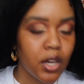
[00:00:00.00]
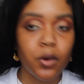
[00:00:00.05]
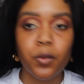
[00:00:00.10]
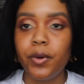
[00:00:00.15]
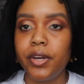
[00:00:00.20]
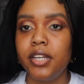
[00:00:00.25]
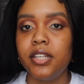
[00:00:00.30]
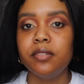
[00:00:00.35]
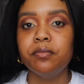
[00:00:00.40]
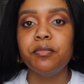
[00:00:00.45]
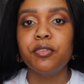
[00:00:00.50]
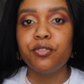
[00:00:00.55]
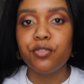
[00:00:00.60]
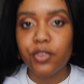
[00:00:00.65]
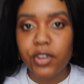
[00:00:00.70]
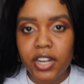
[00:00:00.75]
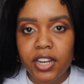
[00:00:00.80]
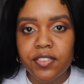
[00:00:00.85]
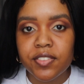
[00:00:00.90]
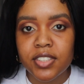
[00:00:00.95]
wait,
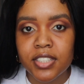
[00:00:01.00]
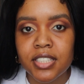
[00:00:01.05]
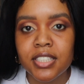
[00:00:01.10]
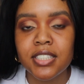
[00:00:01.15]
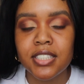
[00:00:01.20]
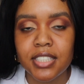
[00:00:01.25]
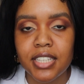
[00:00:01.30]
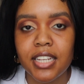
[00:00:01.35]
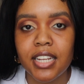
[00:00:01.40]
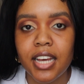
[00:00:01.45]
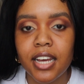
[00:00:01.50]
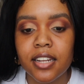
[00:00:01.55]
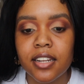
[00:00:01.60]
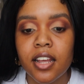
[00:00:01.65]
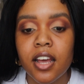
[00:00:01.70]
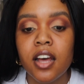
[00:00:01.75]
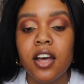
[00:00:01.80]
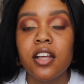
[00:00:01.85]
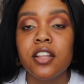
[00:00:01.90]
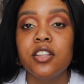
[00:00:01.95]
before I even say that,
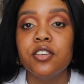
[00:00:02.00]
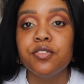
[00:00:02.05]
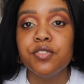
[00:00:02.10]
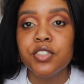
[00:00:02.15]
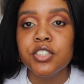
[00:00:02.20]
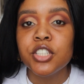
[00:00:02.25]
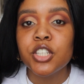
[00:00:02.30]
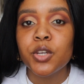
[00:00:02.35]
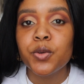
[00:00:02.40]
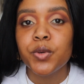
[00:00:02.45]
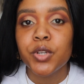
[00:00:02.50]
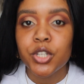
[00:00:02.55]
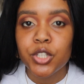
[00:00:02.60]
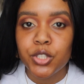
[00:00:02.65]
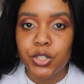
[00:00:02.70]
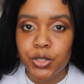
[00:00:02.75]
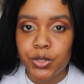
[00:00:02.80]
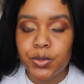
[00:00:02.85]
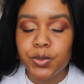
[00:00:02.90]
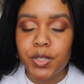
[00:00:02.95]
the first thing you wanna
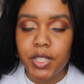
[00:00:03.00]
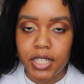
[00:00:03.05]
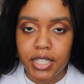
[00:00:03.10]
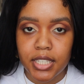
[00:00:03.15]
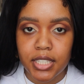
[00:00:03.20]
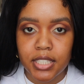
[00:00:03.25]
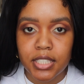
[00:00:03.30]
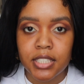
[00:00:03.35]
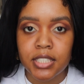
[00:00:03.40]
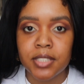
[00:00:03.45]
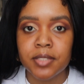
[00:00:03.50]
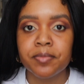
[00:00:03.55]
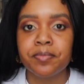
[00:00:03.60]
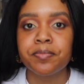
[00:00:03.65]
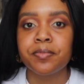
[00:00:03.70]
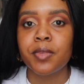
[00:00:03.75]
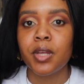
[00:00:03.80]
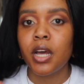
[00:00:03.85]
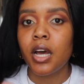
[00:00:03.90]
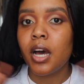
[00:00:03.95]
do is
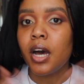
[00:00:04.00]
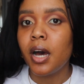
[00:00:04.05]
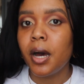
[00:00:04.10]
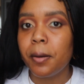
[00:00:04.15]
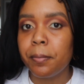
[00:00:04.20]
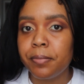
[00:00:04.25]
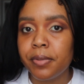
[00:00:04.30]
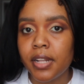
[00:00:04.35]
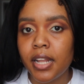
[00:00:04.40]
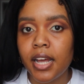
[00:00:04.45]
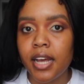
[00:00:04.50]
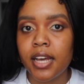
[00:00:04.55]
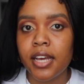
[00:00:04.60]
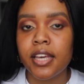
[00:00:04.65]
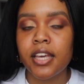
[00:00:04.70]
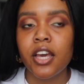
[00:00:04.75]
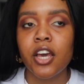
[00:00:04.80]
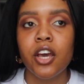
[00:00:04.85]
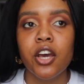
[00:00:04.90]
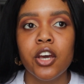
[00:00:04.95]

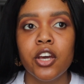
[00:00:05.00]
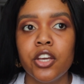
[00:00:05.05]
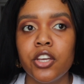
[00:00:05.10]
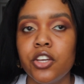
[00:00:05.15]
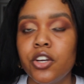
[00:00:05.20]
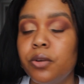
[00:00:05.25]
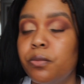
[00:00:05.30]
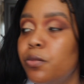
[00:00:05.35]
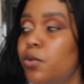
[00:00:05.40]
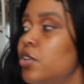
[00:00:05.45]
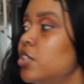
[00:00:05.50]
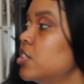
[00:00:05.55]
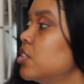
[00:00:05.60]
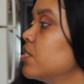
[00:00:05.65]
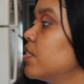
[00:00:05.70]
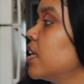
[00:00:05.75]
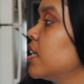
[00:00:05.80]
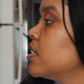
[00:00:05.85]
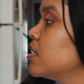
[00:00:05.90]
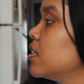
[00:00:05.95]
apply your
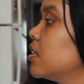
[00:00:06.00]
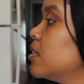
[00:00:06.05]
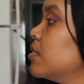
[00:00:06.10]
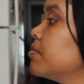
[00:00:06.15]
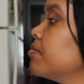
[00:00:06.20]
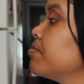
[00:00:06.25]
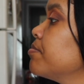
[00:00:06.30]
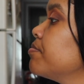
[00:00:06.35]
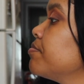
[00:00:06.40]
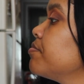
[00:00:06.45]
moisturizer.